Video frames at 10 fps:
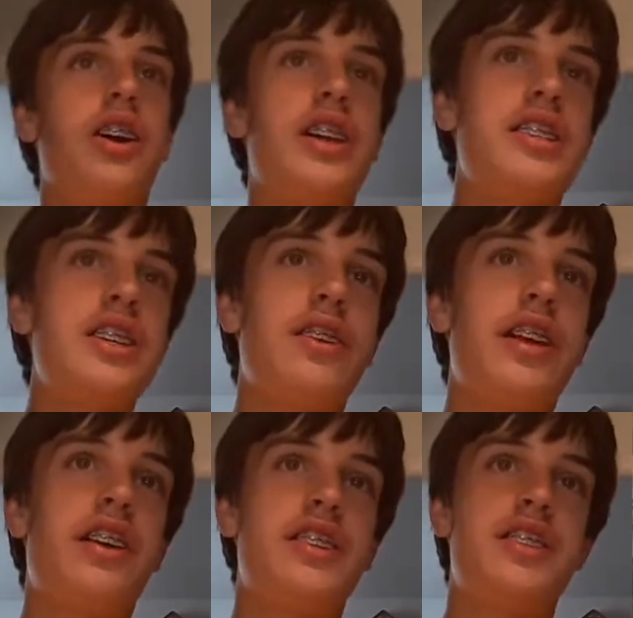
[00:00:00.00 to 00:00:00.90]
Let's see what
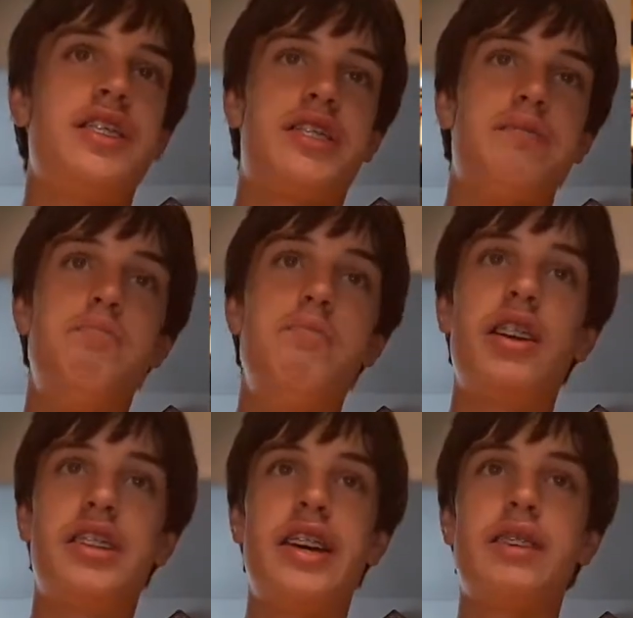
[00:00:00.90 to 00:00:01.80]
else. There's
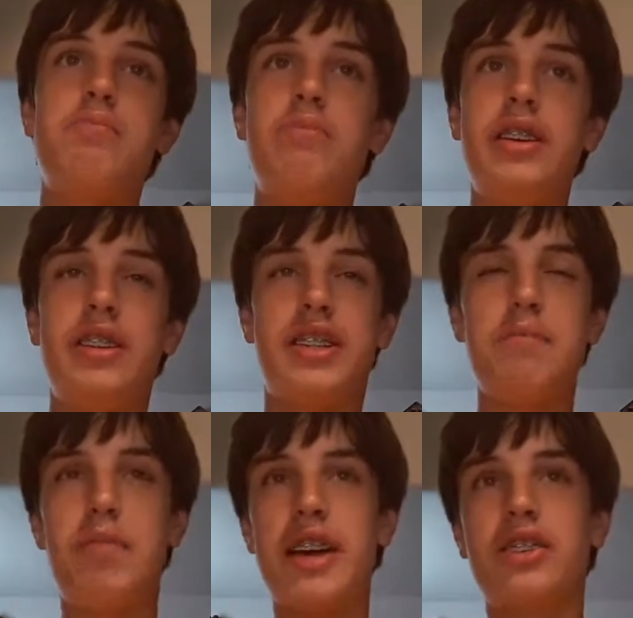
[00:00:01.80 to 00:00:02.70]
Mount
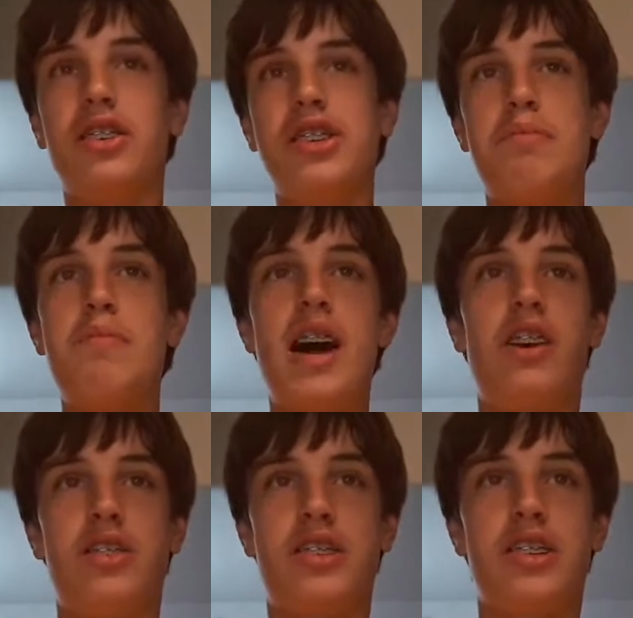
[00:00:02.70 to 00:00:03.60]
St. Michael's
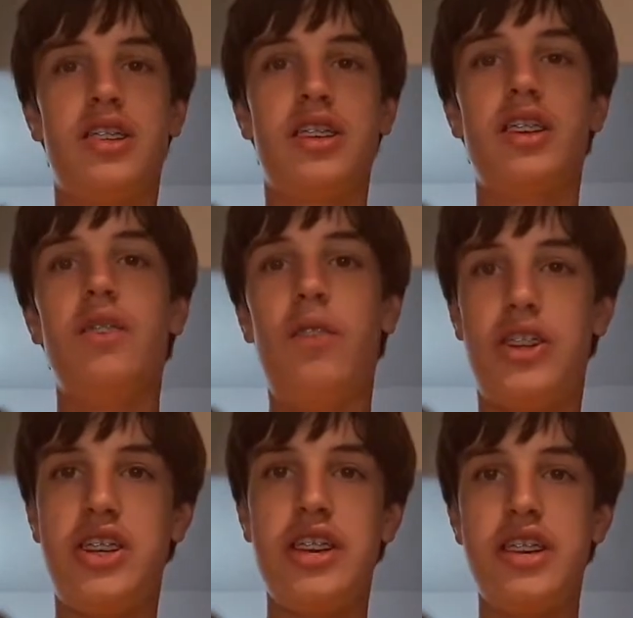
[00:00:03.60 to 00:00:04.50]
Mount,
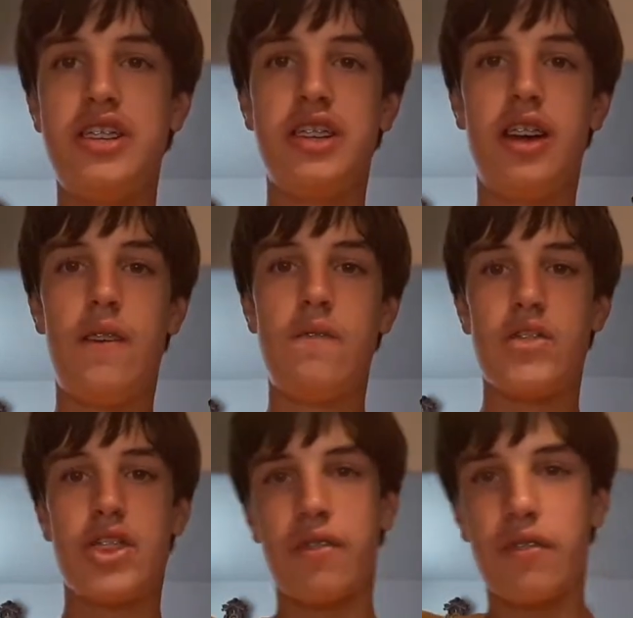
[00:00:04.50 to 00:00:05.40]
which is
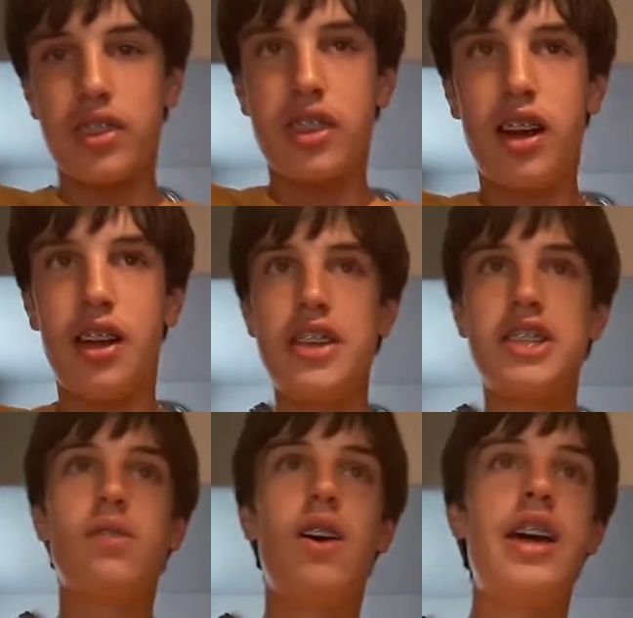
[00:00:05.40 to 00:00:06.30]

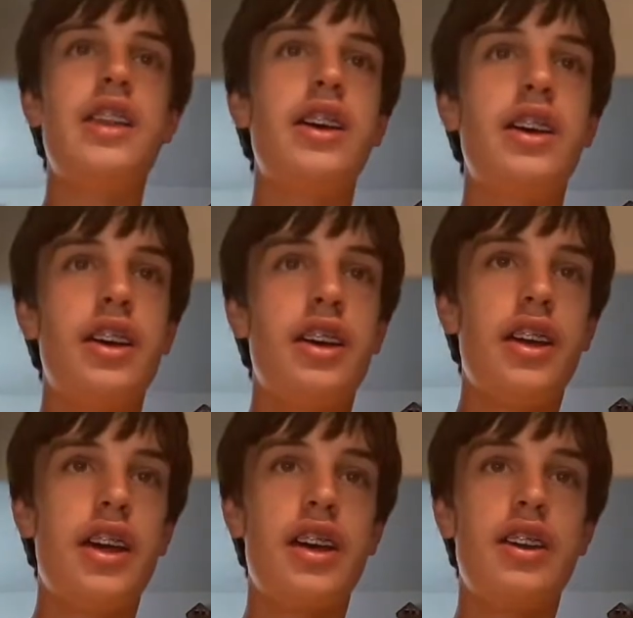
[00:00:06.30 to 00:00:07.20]
this one,
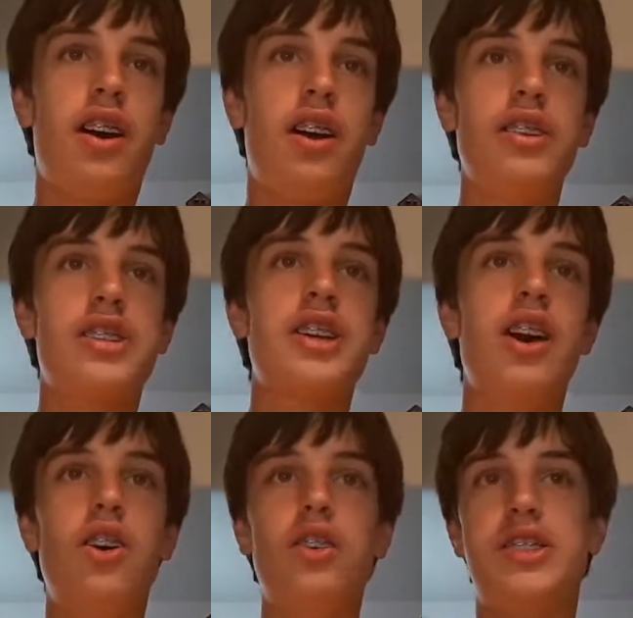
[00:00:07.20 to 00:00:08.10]
and
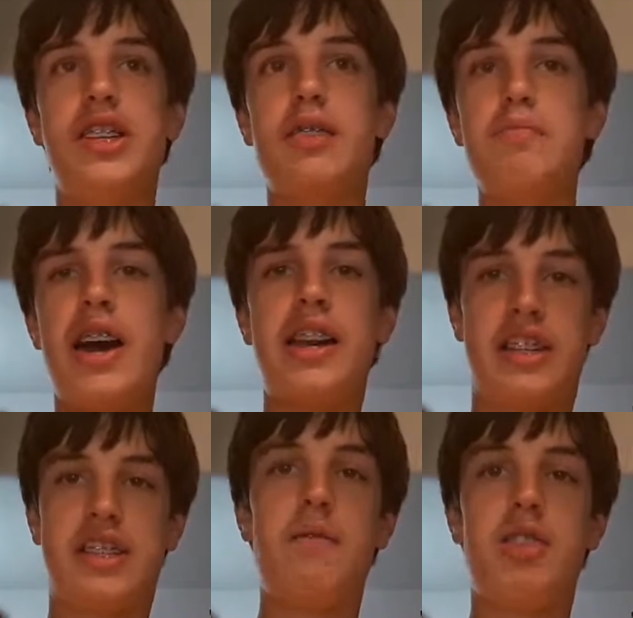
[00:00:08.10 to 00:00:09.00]
also Ziggomatic
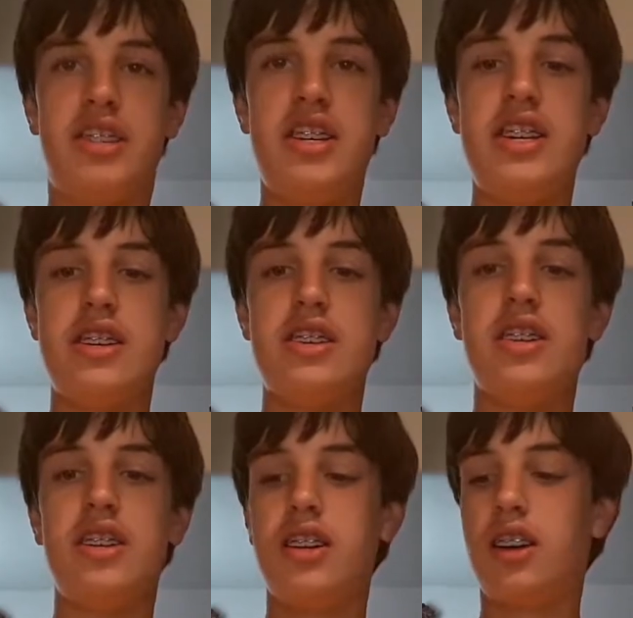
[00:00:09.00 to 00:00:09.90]

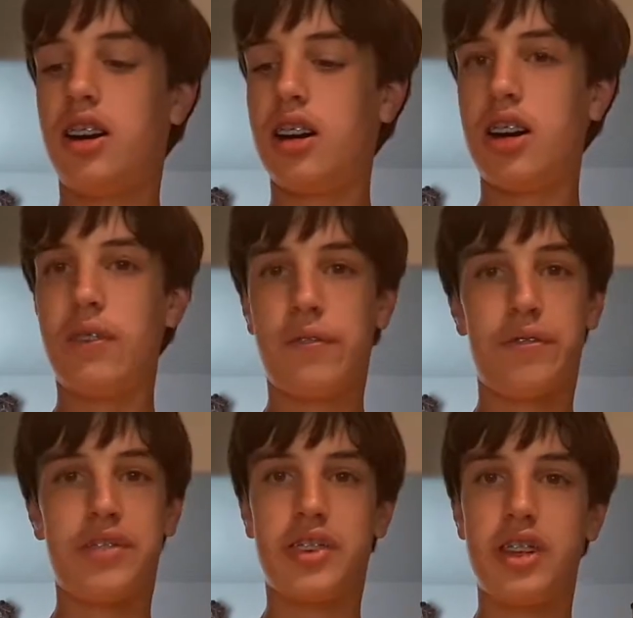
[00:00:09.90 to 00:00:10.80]
17 are
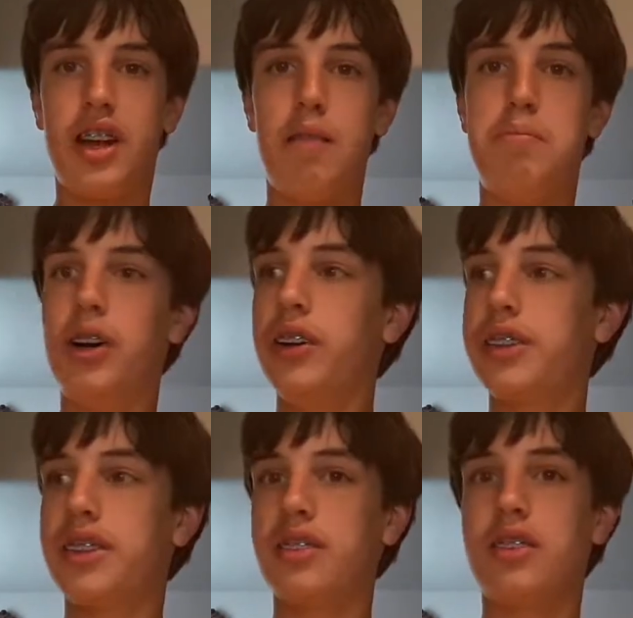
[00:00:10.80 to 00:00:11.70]
both